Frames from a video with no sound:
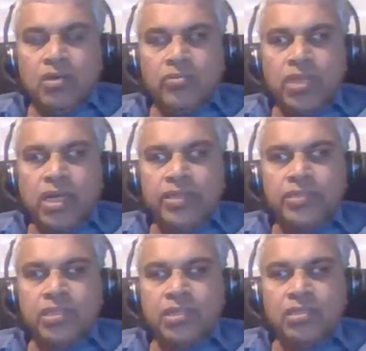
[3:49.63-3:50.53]
the
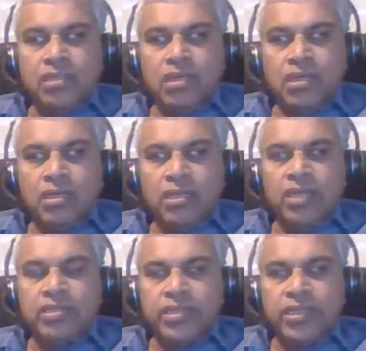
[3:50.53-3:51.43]
hydrogen
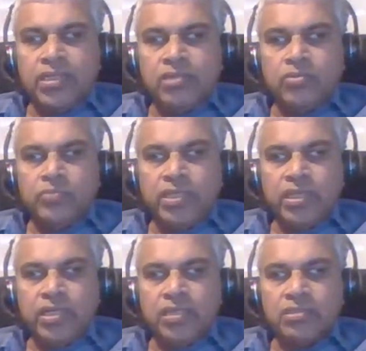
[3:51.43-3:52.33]
entry of the
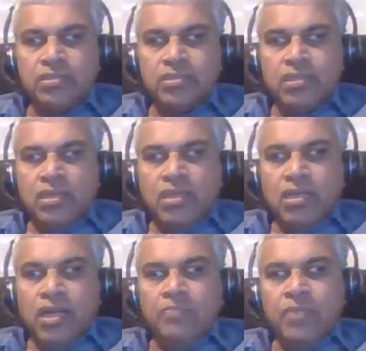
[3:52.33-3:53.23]
materials.
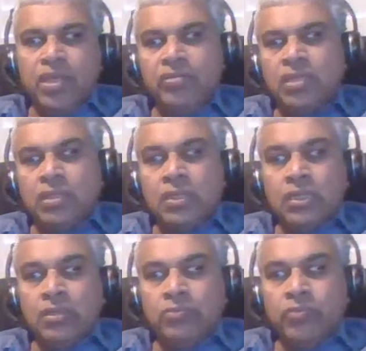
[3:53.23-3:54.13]
And I believe
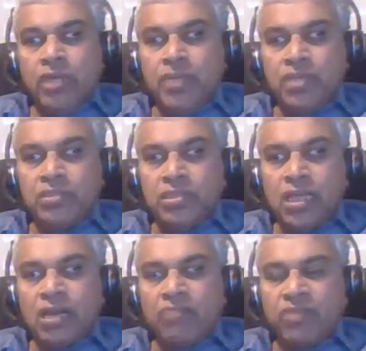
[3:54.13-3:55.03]
very much
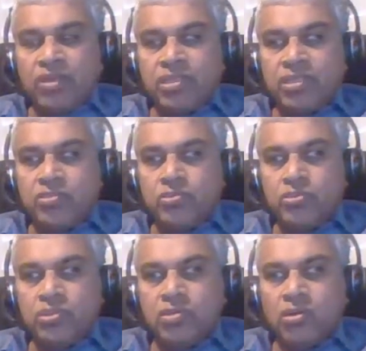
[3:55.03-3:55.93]
the error function is
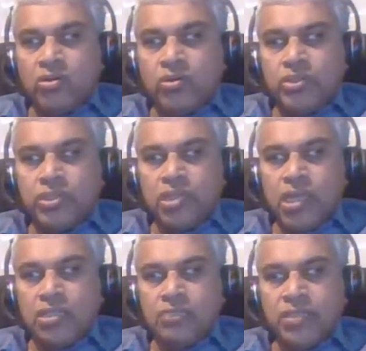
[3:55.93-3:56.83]
used in corrosion
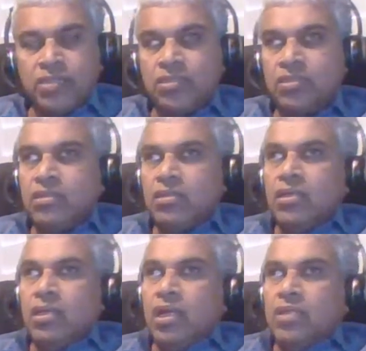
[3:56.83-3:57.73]
aspects,
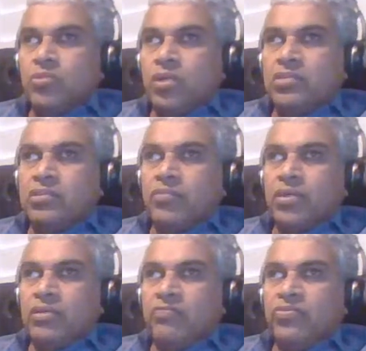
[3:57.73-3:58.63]
as well as some
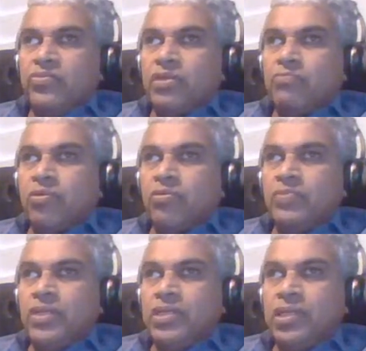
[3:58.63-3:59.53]
other diffusion
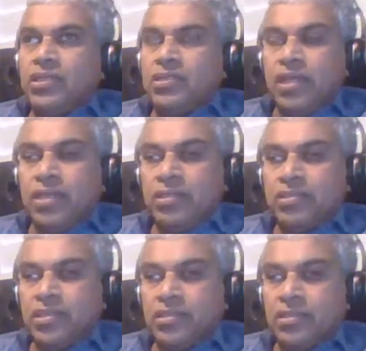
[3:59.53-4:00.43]
probability
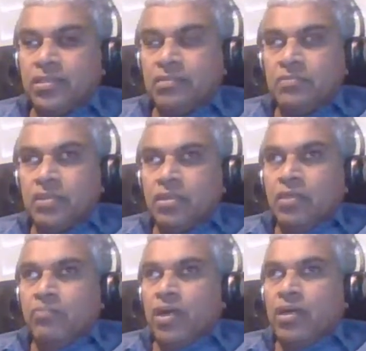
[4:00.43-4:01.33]
theories, things like that.
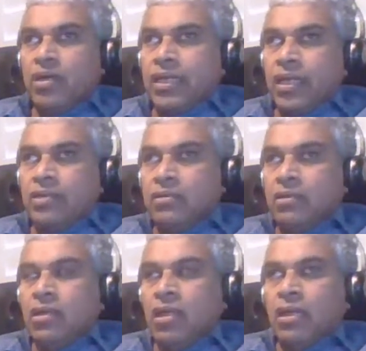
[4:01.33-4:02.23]
But I
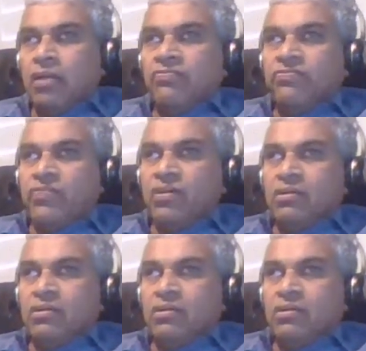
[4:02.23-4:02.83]
have